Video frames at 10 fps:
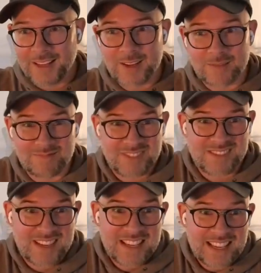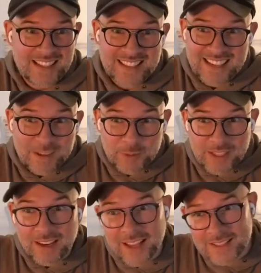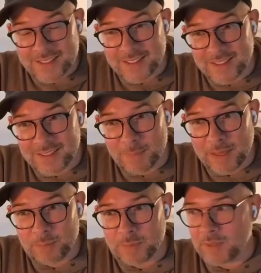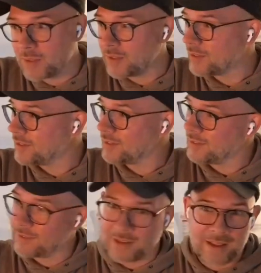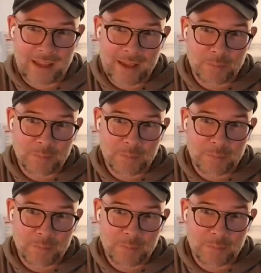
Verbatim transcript: and and then I realized this might be because uh,